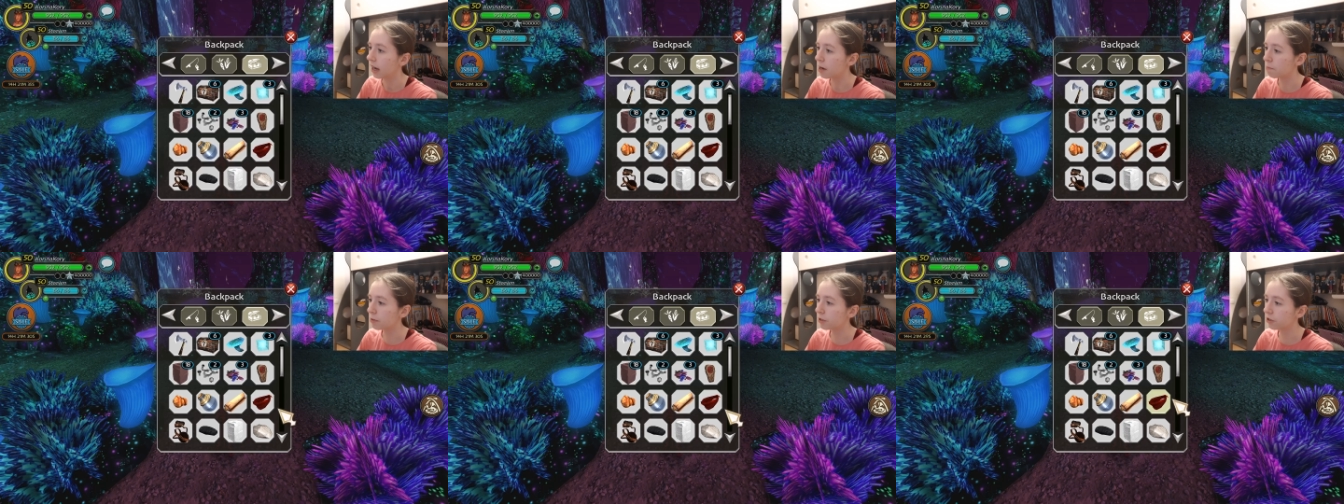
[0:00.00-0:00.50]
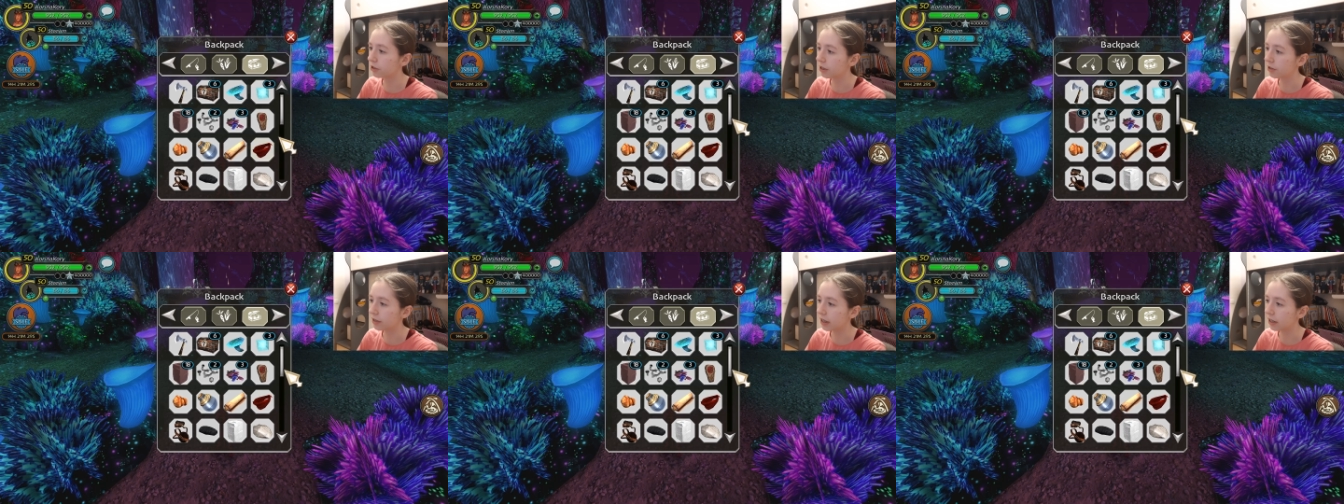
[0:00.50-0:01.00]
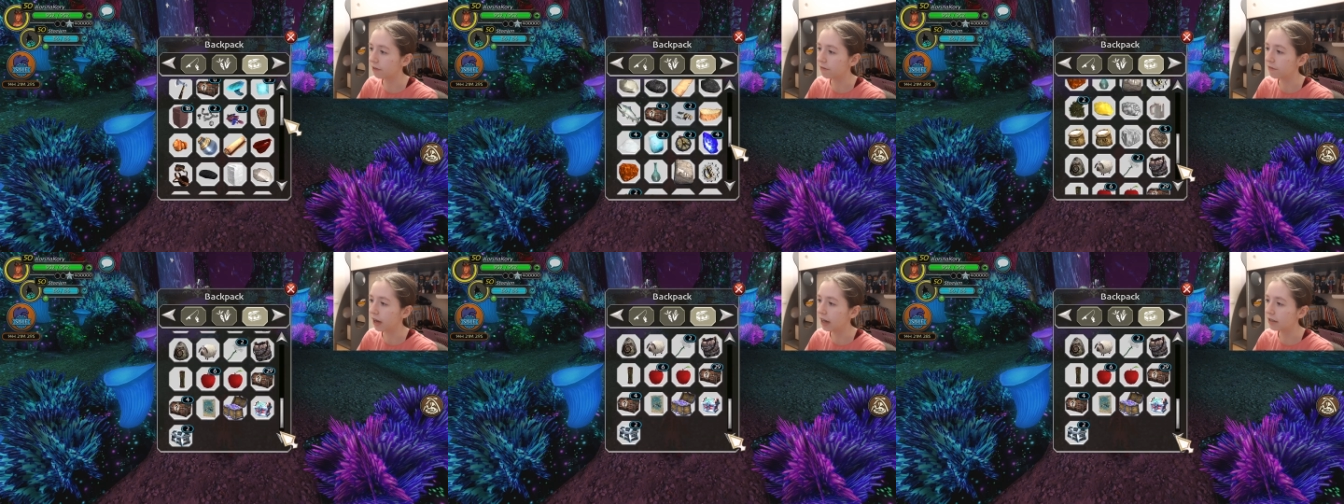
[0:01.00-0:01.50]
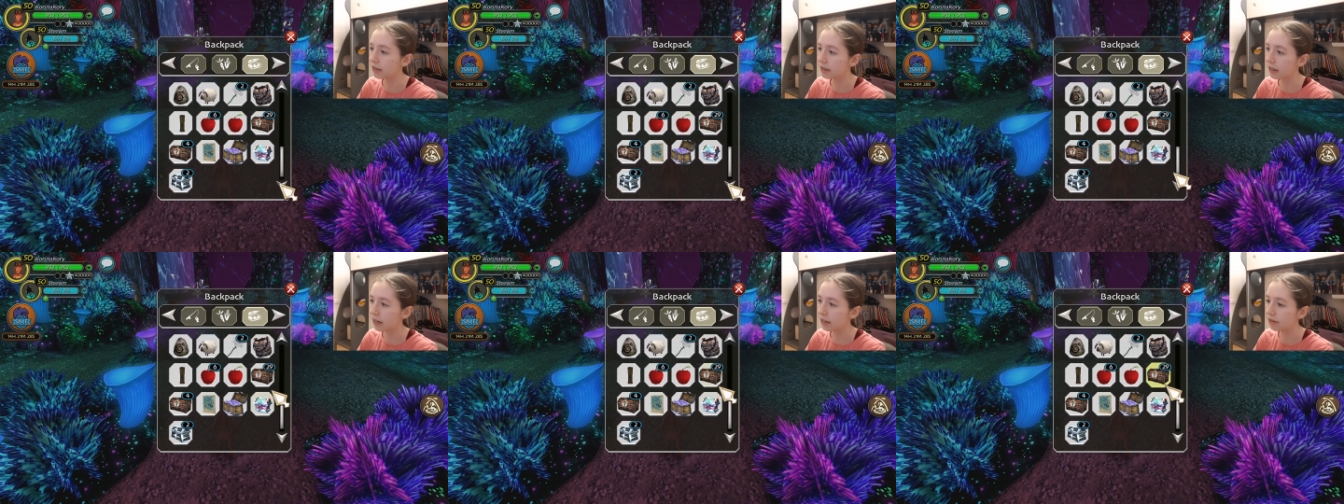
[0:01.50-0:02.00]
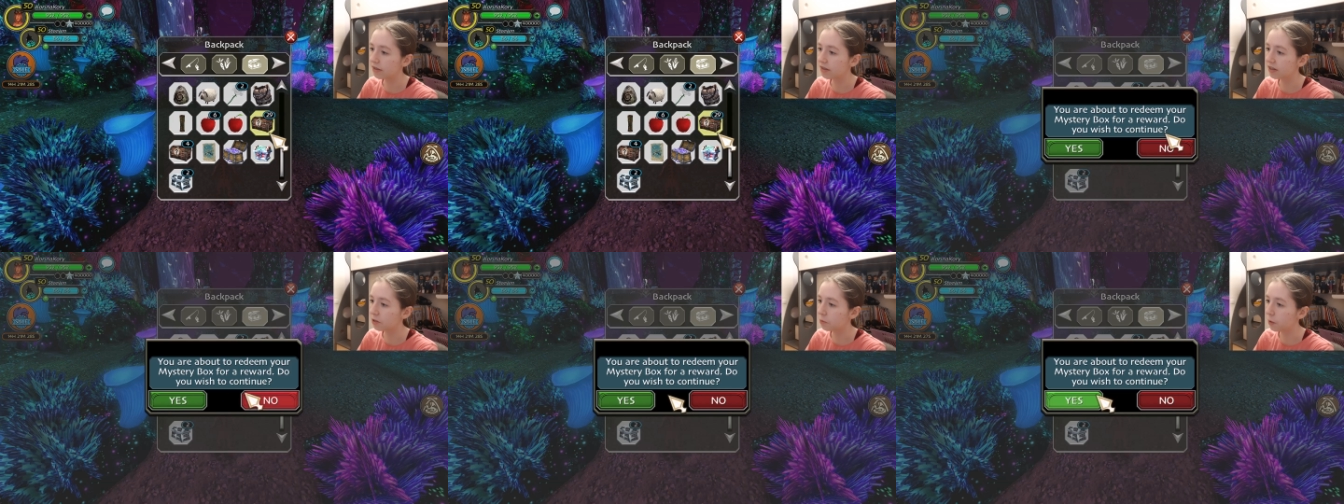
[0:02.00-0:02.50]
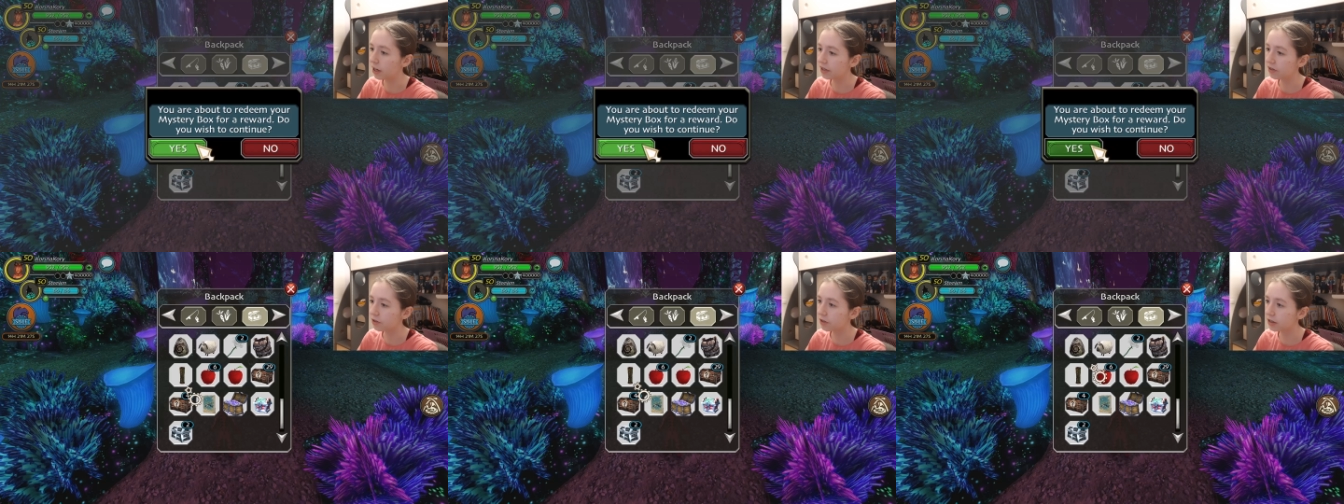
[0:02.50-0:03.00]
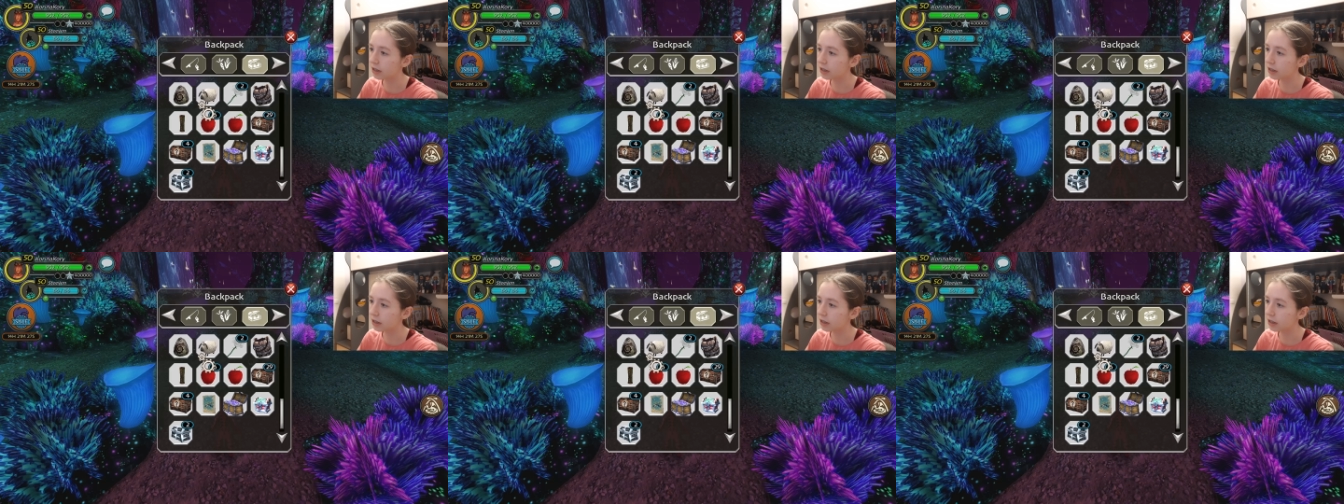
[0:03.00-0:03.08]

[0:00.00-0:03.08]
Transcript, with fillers: i'm pretty sure there's like a valentine's quest or